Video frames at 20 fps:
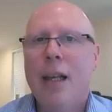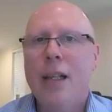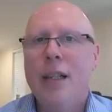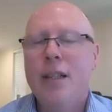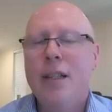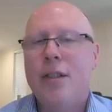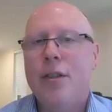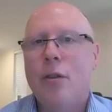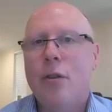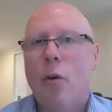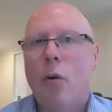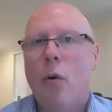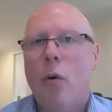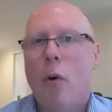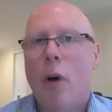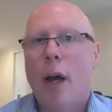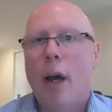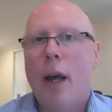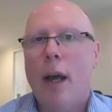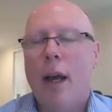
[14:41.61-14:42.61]

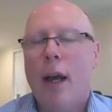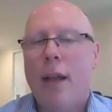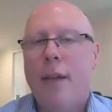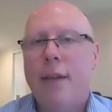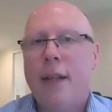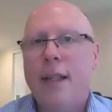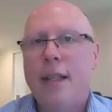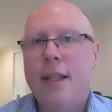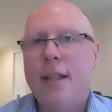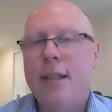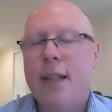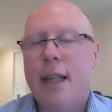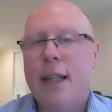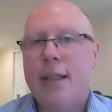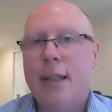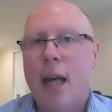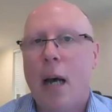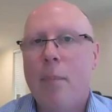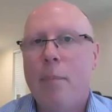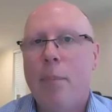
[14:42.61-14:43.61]
So this is an
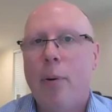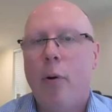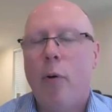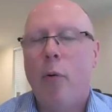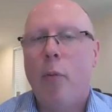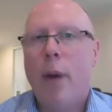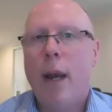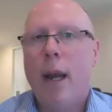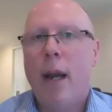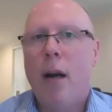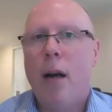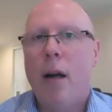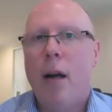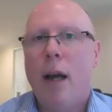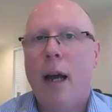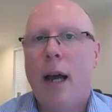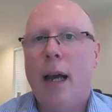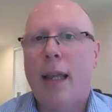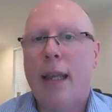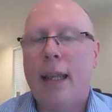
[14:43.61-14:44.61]
example
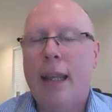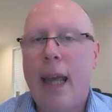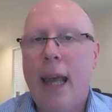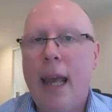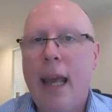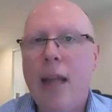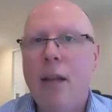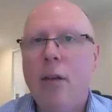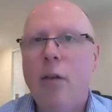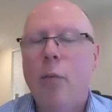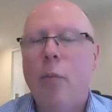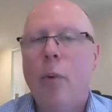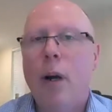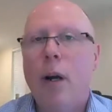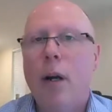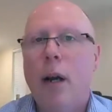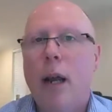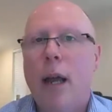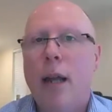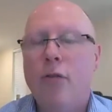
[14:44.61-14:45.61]
where, again,
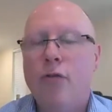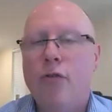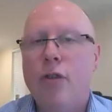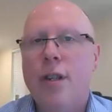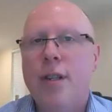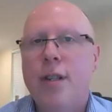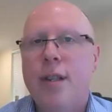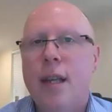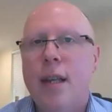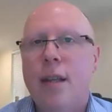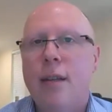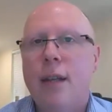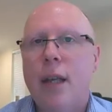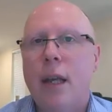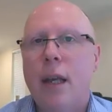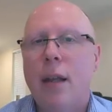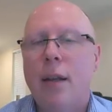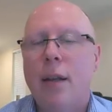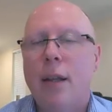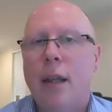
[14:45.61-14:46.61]
we're interested,
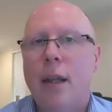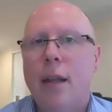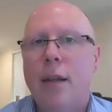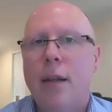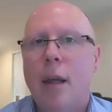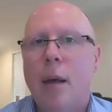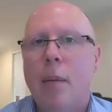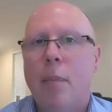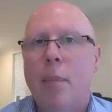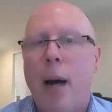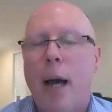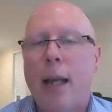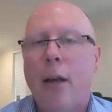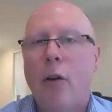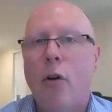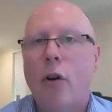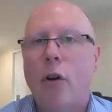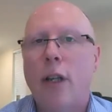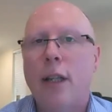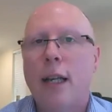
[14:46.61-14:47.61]
the
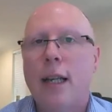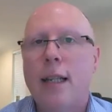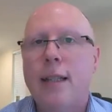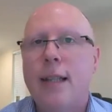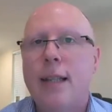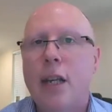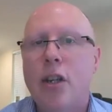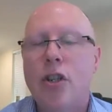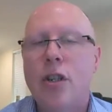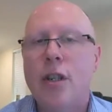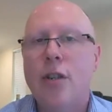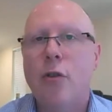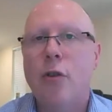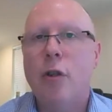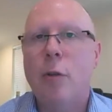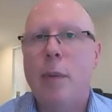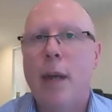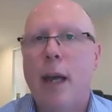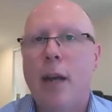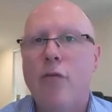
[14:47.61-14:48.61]
buying organisation is
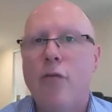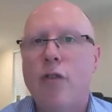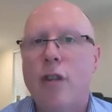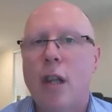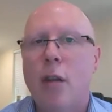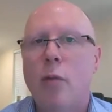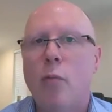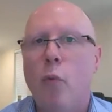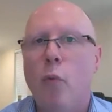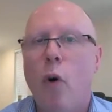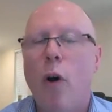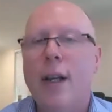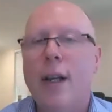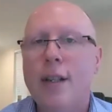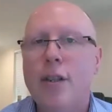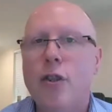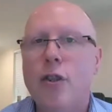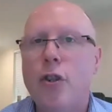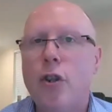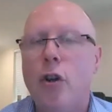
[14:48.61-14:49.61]
going to be interested in what
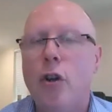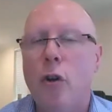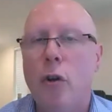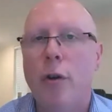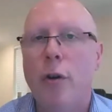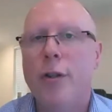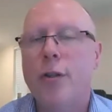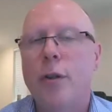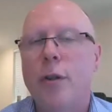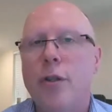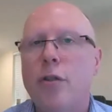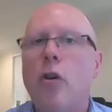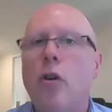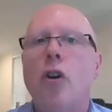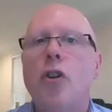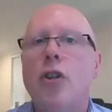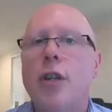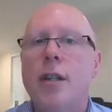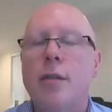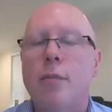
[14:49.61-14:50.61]
is new. So it's
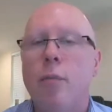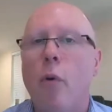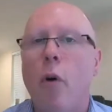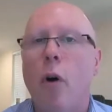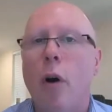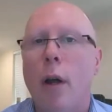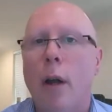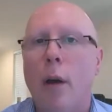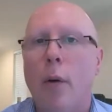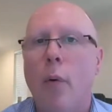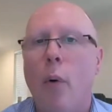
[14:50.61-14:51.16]
not just what